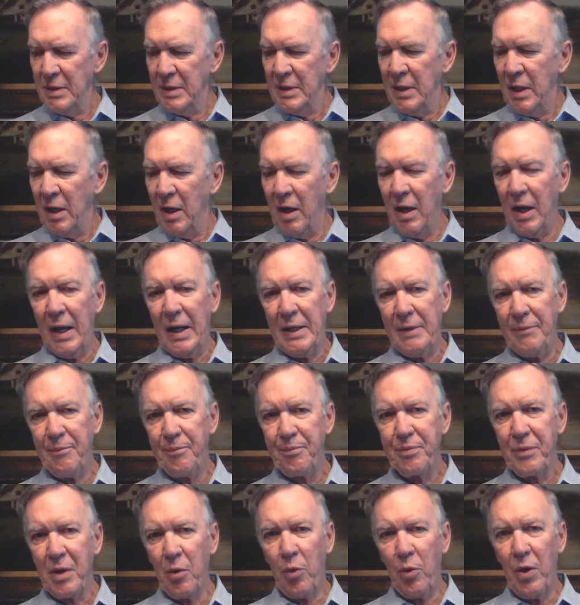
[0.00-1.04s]
Um,
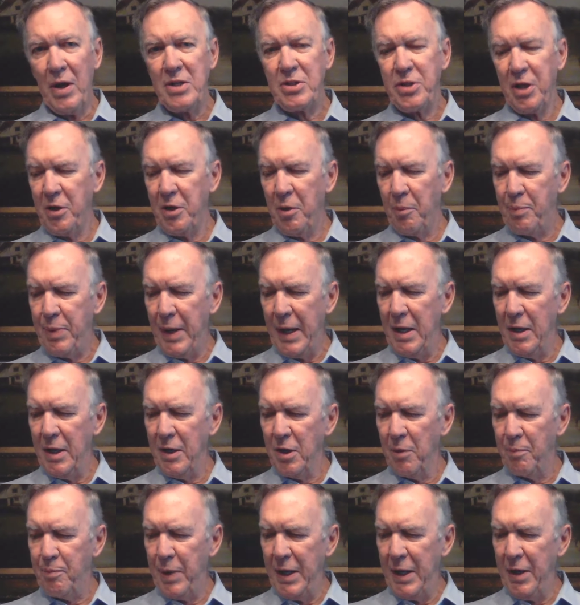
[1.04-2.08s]
recently, the, P,
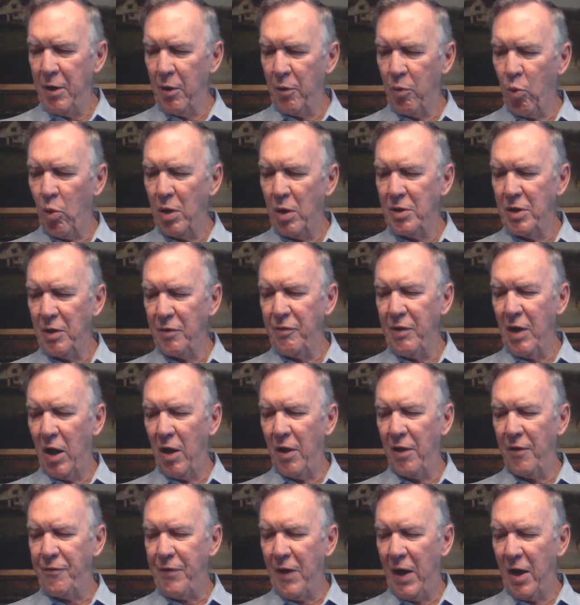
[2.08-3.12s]
the Peter, one of the
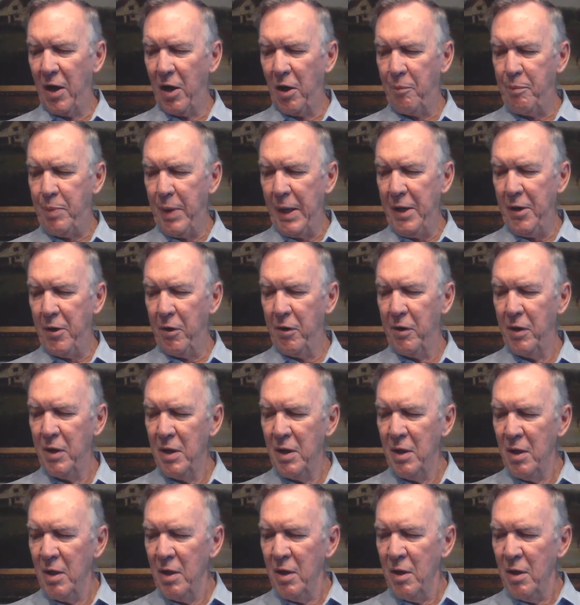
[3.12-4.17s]
y'all that follow Peter
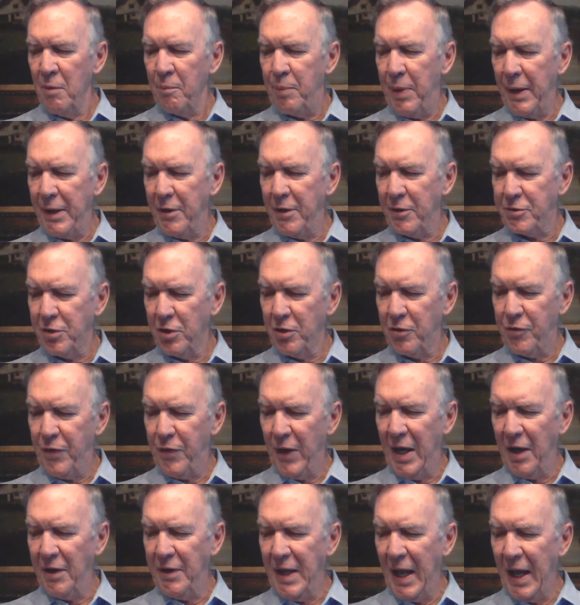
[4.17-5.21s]
Peterson
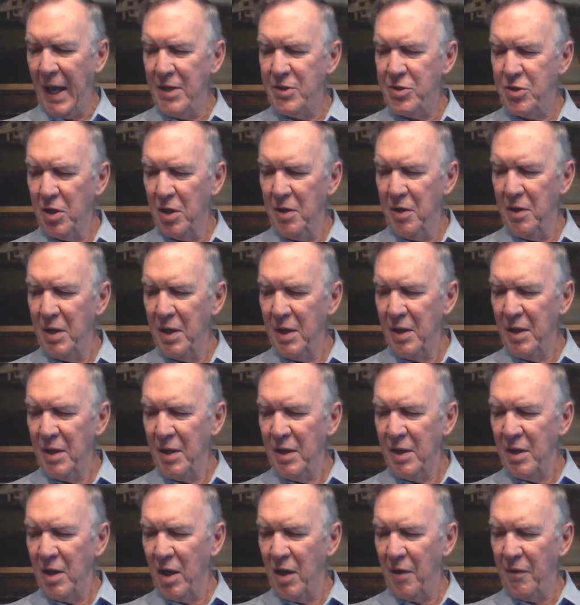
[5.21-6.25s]
Foundation,
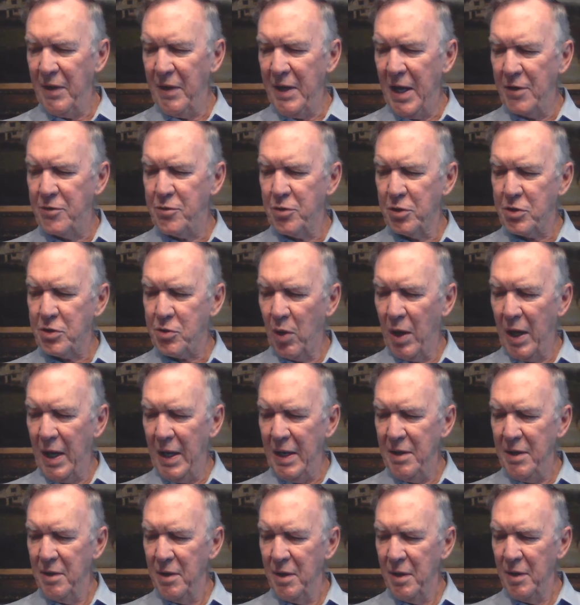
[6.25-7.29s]
uh, the interest
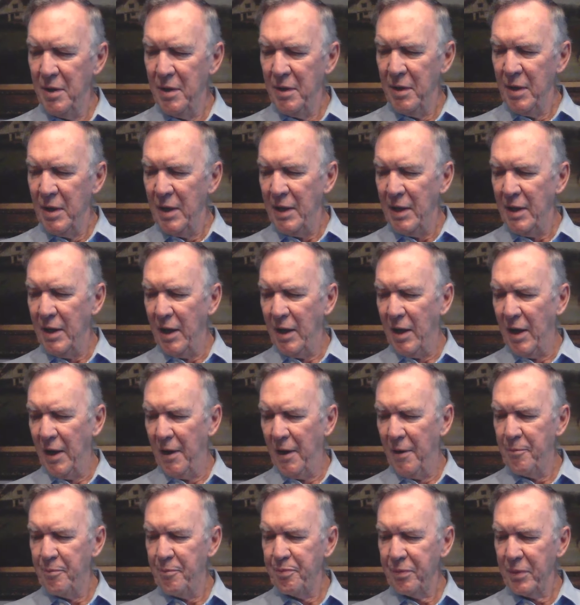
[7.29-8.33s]
rate
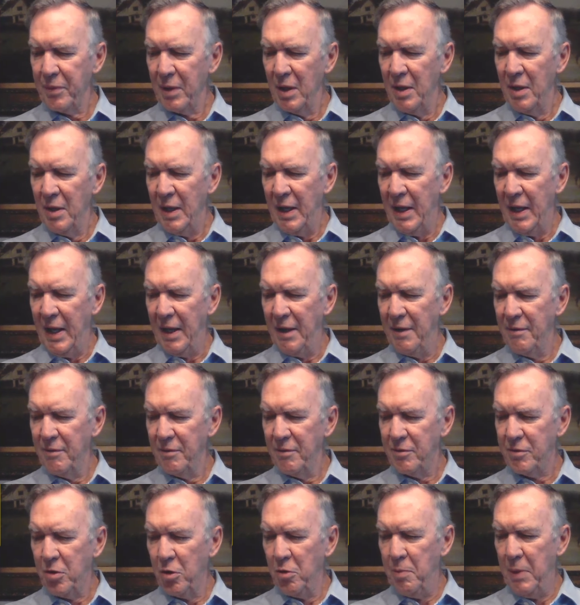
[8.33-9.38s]
uh, hit
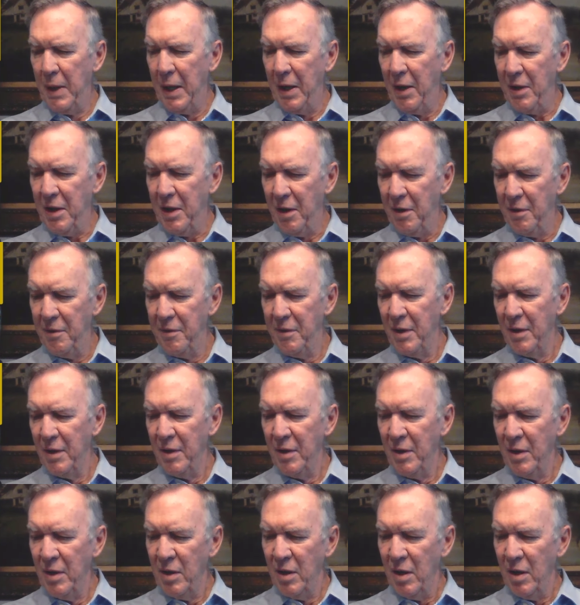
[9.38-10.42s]
two billion
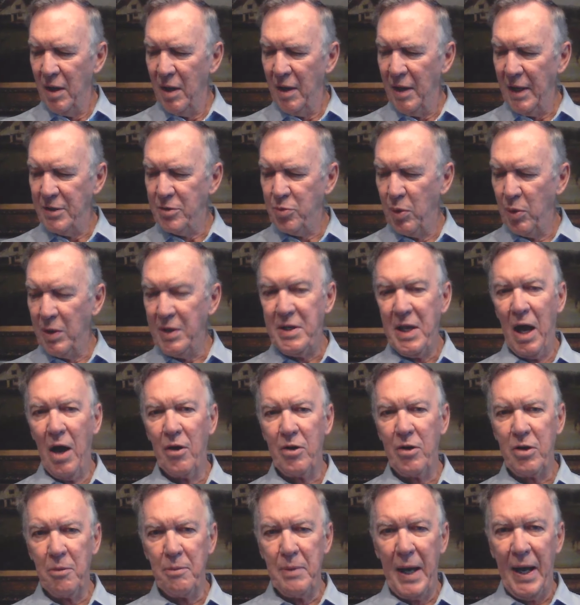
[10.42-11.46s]
dollars, as we
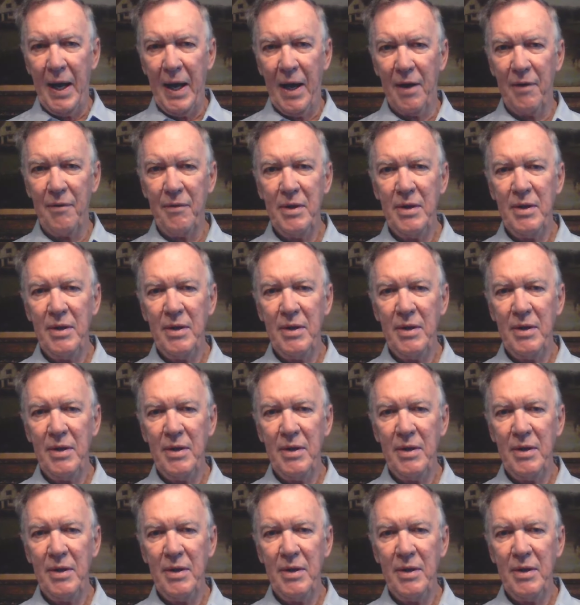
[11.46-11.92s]
talked about.